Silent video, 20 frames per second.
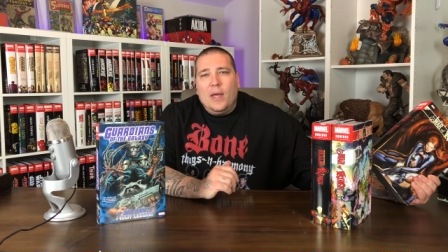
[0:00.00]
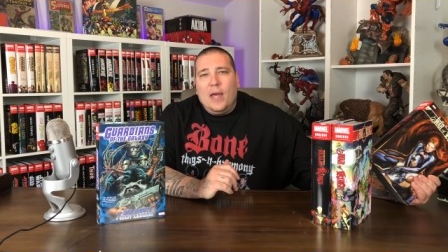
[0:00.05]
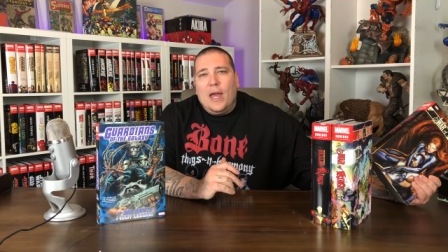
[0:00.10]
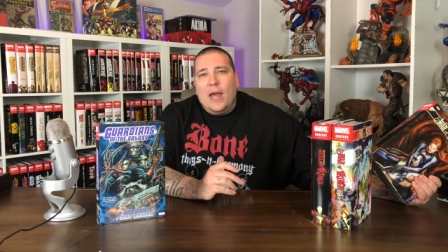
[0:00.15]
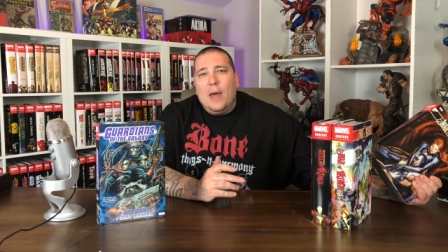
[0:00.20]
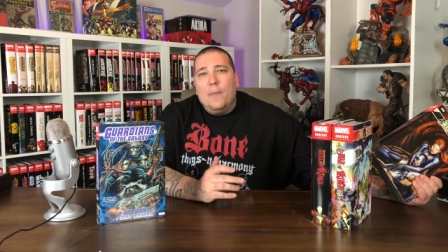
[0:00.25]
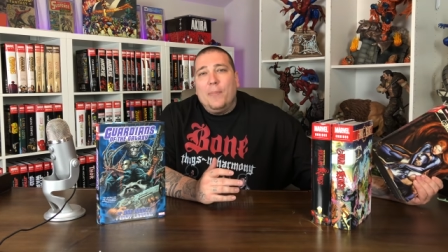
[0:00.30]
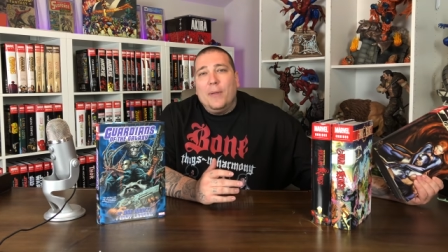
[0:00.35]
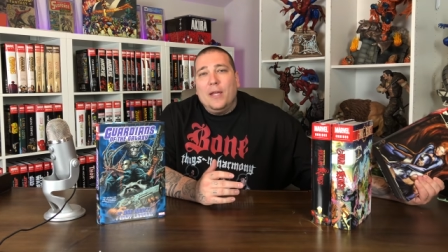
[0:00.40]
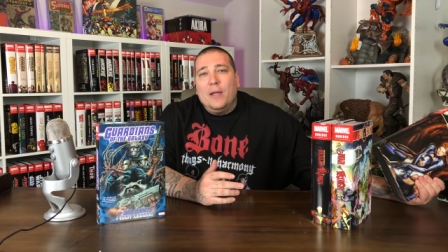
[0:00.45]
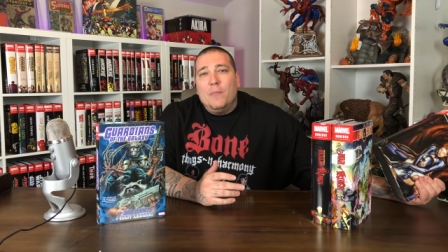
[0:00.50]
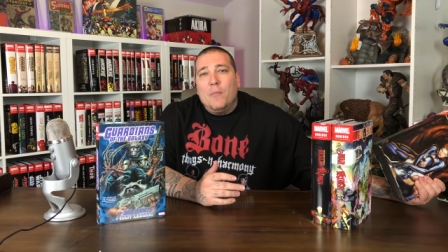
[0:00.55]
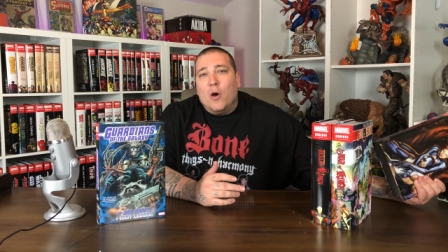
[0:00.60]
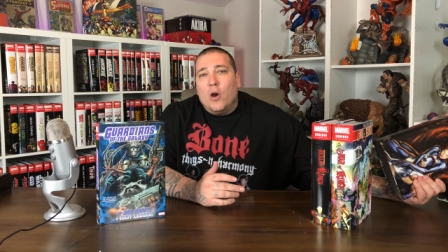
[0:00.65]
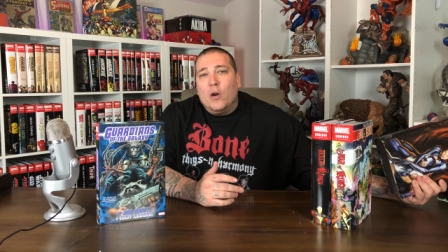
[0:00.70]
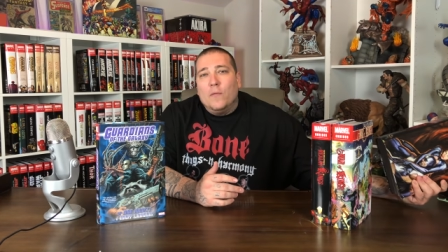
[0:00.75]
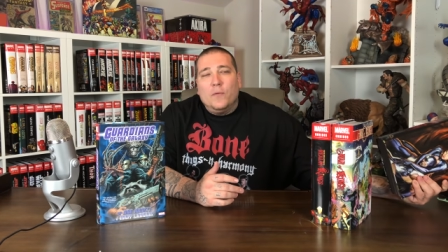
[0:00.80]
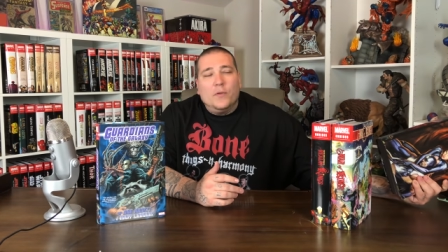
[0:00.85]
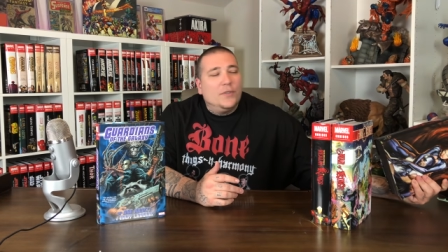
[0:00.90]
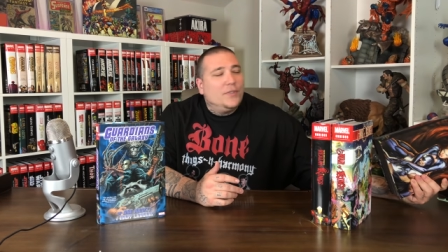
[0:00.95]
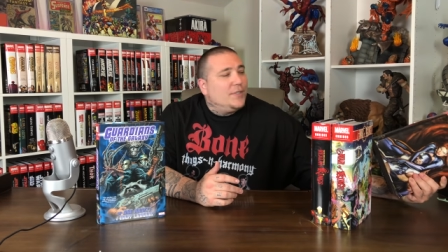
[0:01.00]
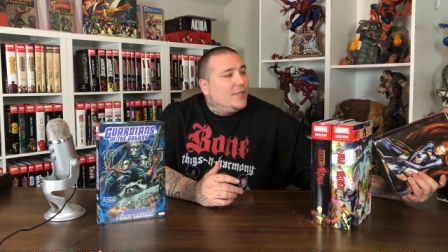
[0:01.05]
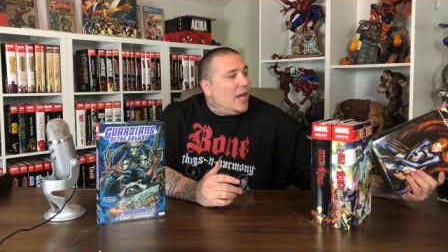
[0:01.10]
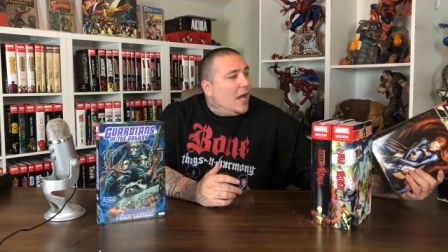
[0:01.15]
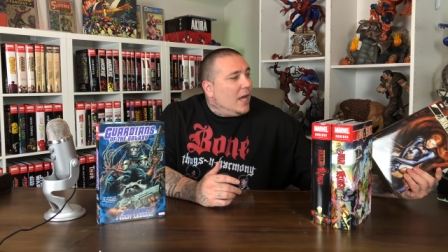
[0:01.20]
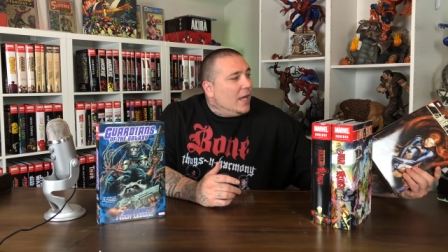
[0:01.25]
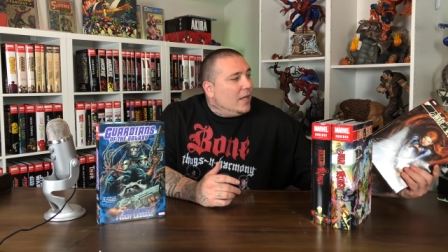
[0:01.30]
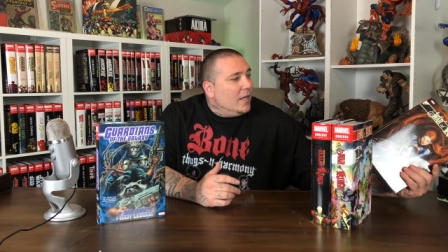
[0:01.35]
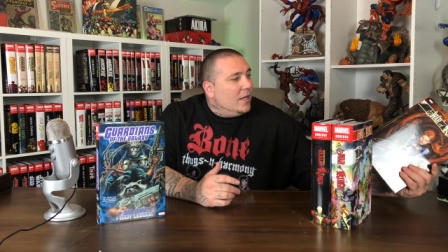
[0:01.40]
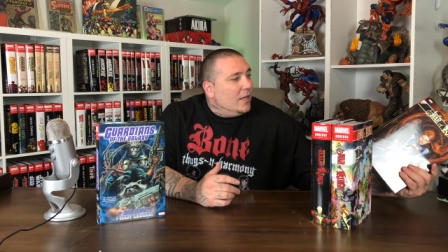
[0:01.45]
epic Marvel
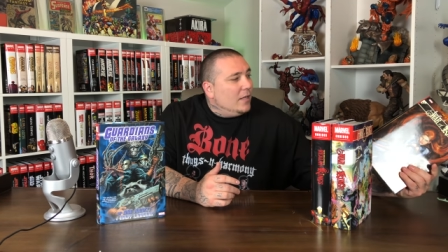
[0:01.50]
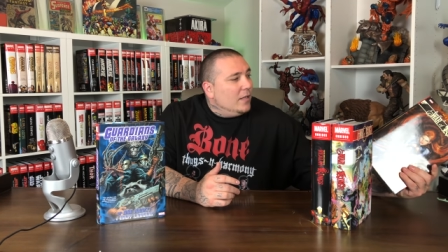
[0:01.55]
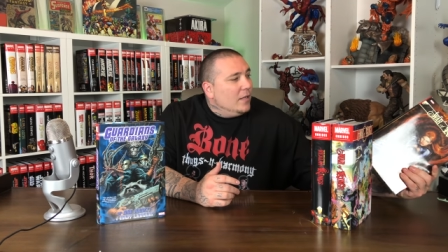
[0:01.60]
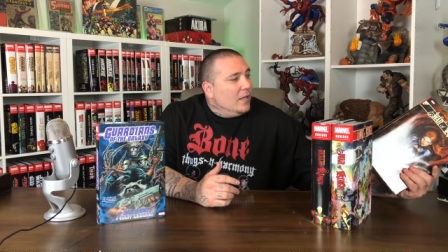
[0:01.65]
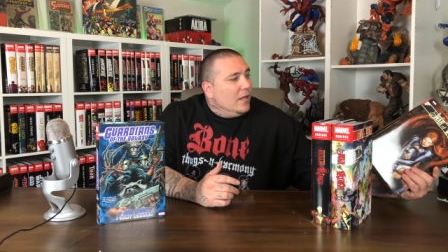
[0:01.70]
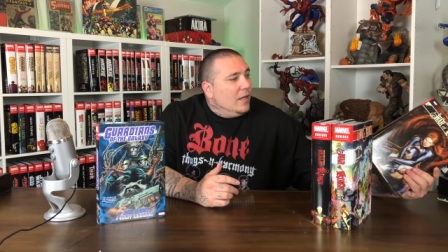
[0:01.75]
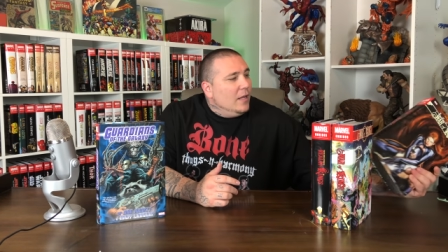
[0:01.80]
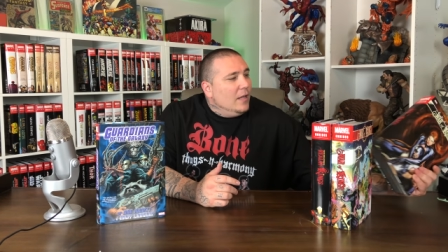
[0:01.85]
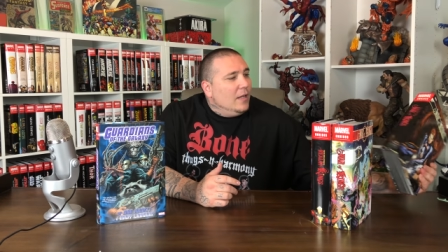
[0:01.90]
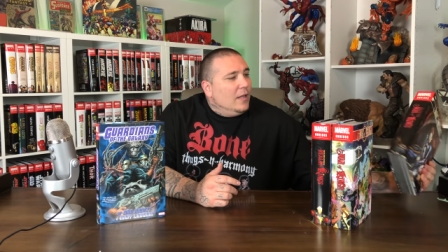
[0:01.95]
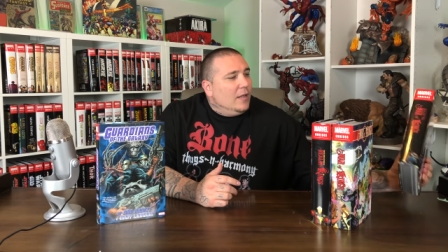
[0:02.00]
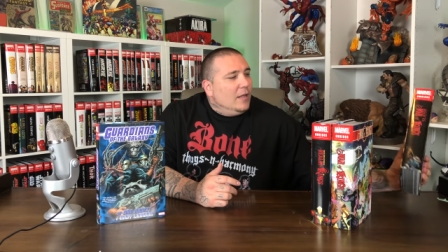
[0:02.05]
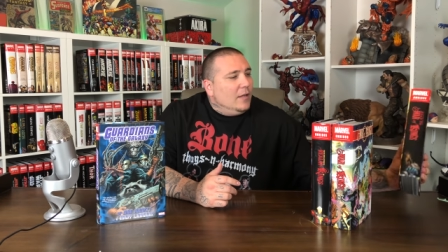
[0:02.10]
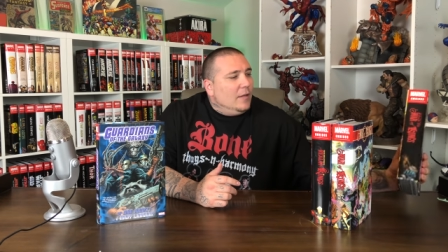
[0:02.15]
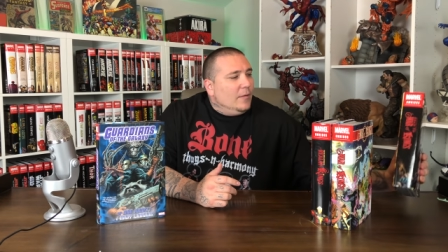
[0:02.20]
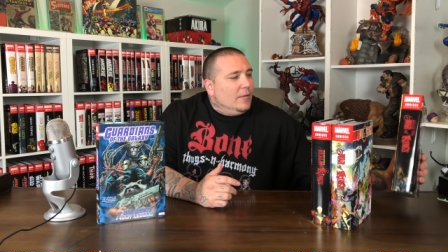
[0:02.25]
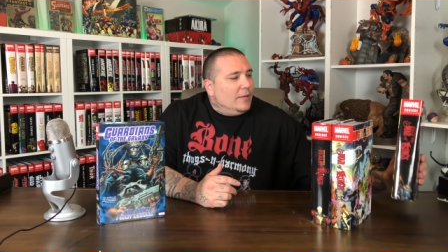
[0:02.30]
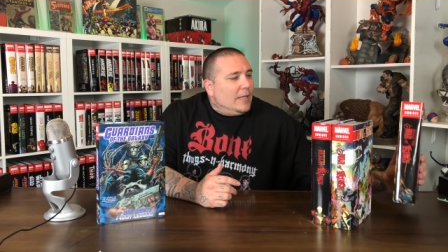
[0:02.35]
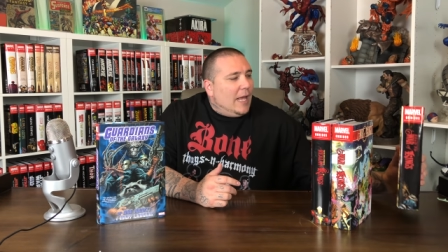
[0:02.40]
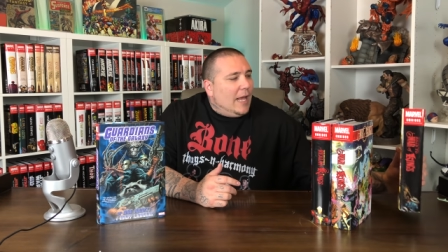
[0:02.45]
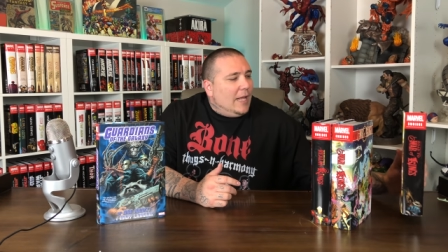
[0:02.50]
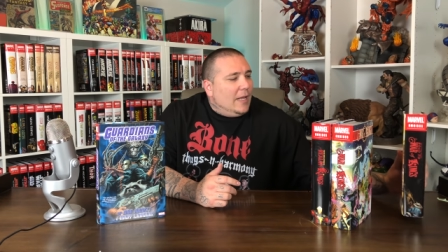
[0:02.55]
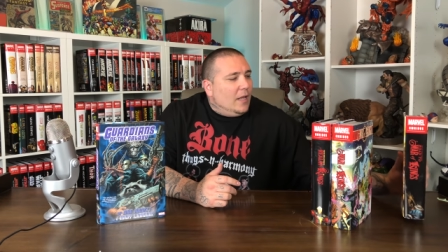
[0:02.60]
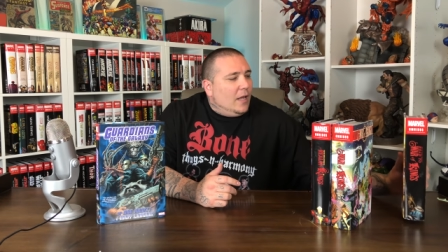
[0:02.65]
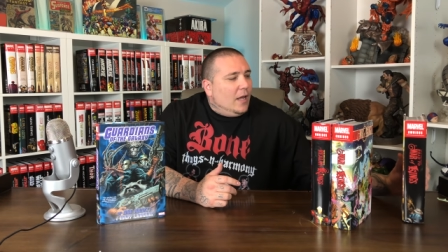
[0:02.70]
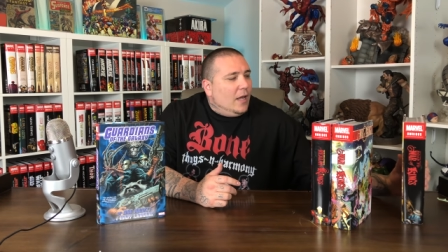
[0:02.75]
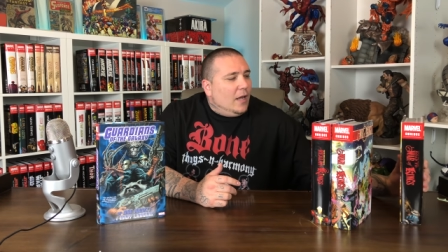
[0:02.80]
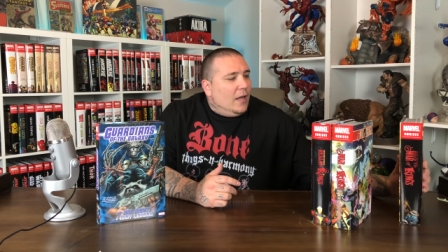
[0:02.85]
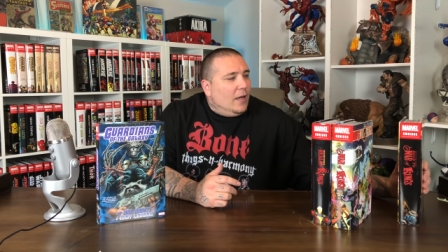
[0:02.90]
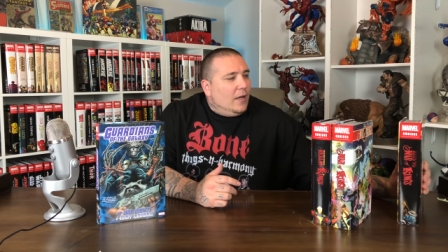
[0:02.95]
saga that
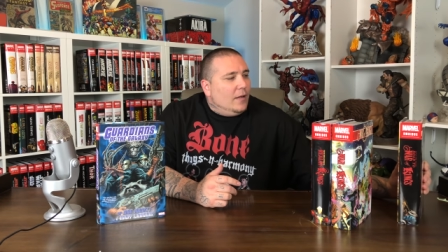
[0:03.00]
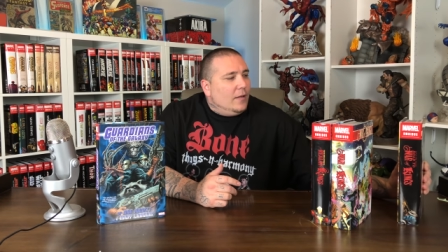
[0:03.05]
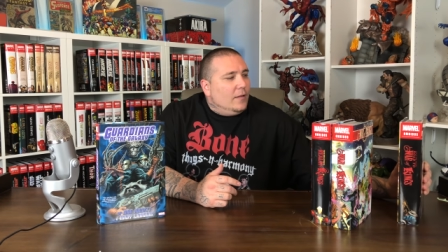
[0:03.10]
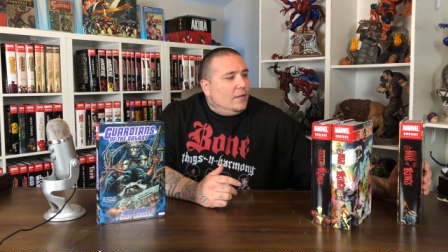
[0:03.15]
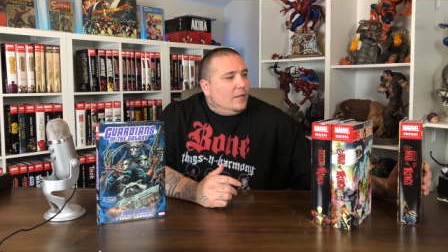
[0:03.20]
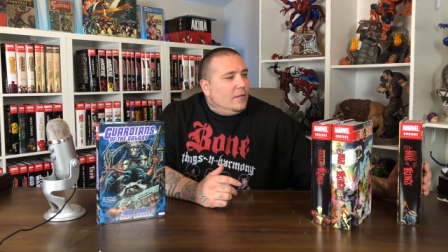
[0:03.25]
uh,